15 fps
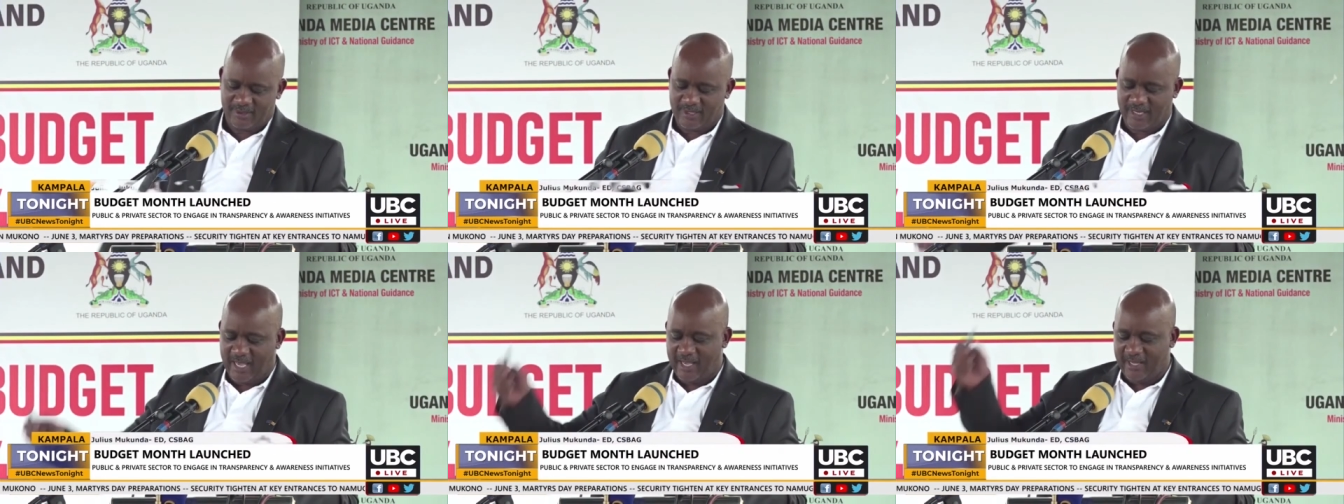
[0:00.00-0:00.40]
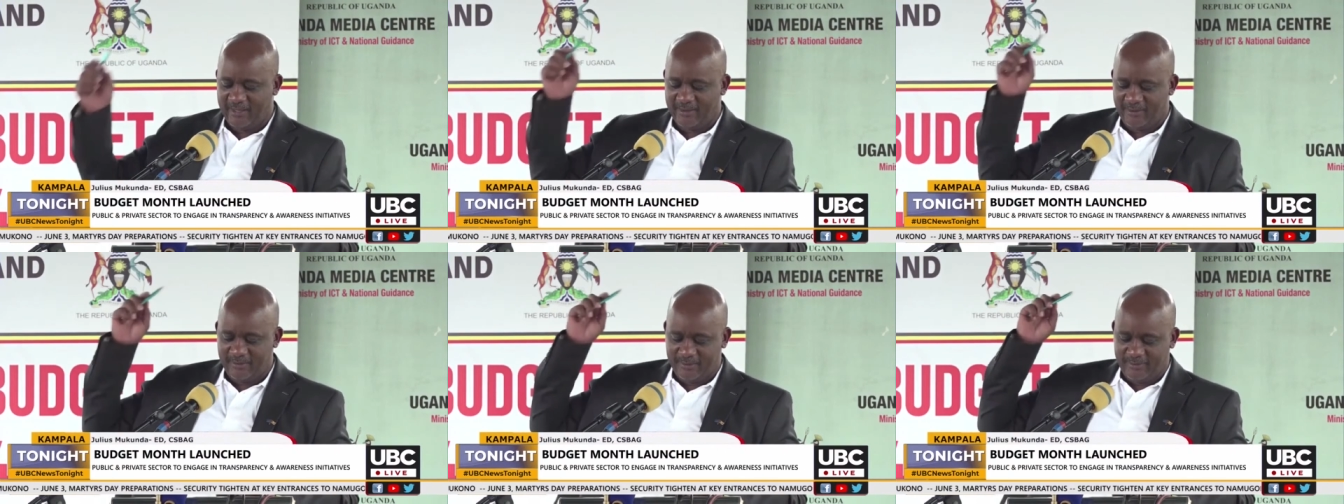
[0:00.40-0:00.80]

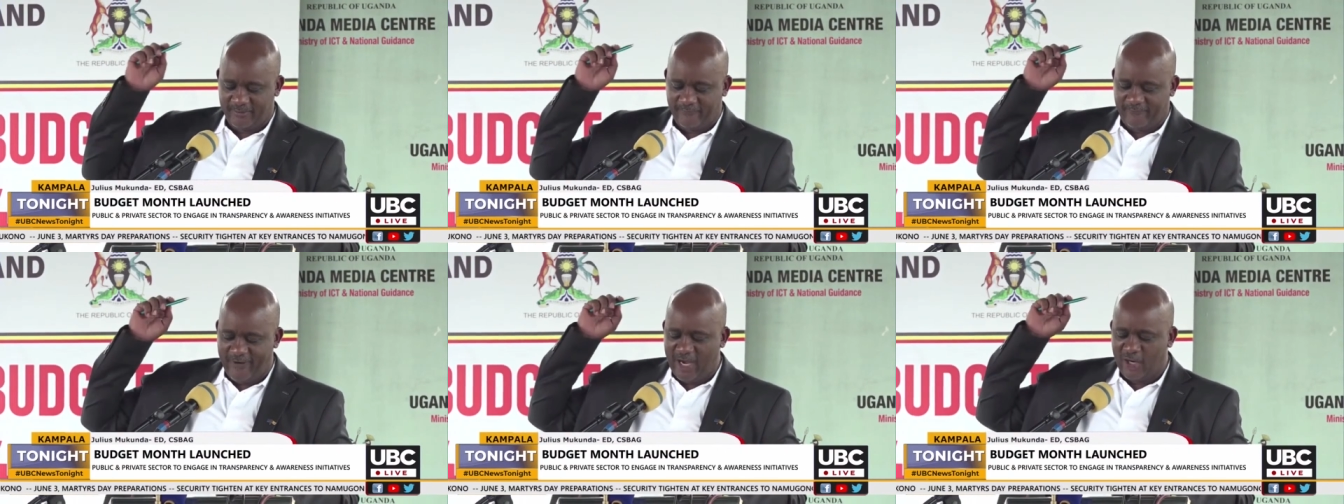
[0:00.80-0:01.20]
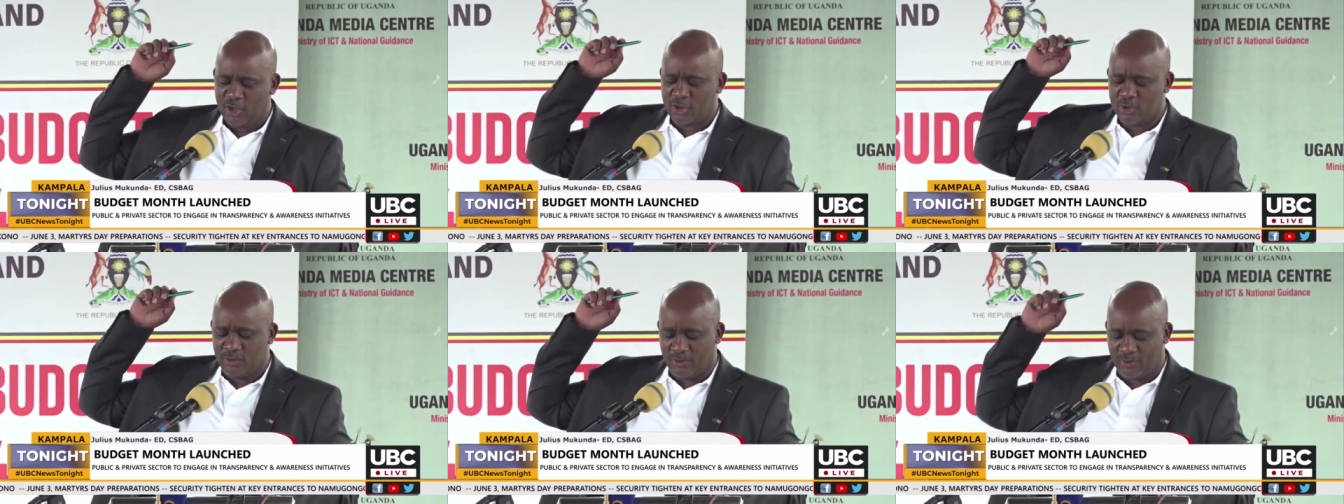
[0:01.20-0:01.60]

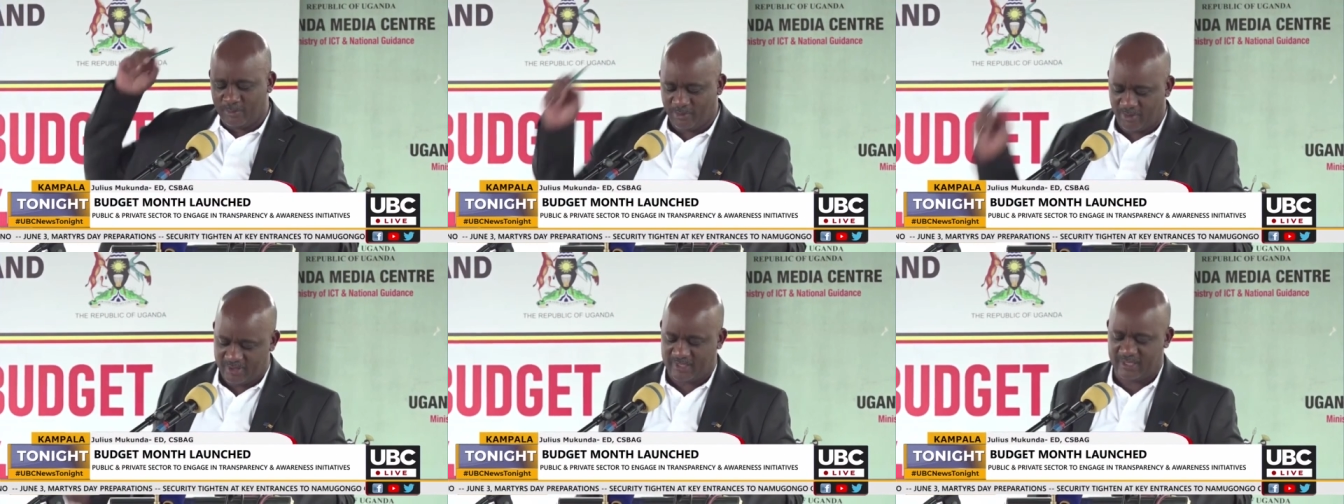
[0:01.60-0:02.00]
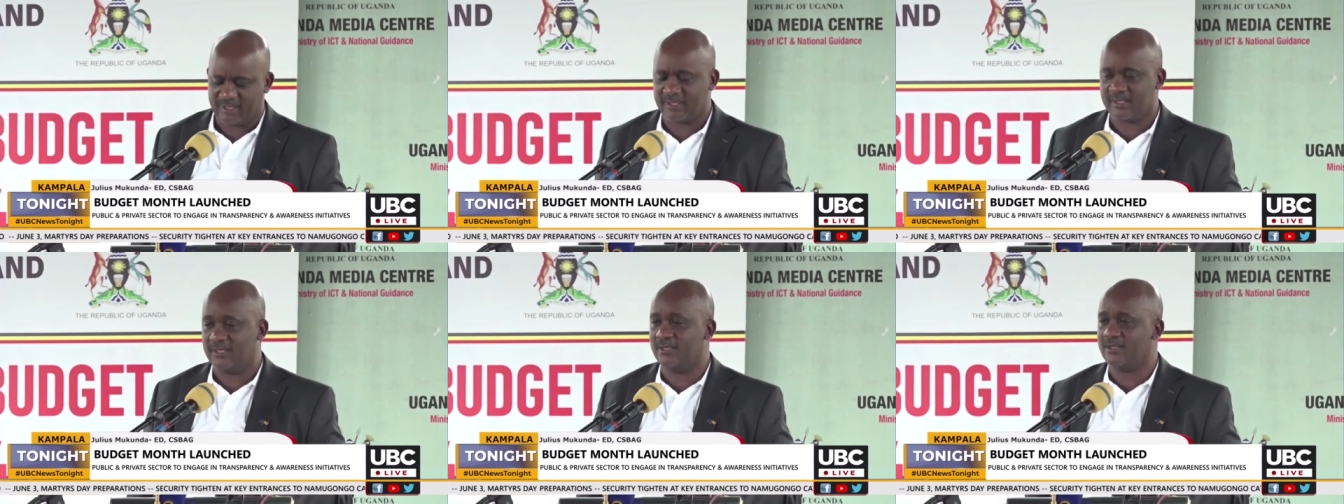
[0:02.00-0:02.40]
non-functional
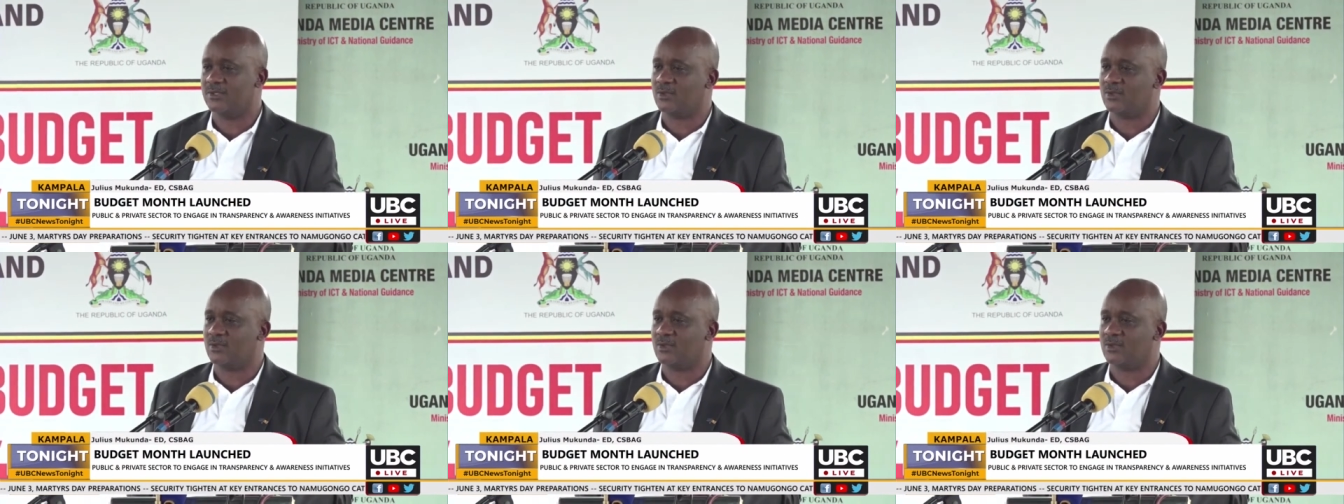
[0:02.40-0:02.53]
projects,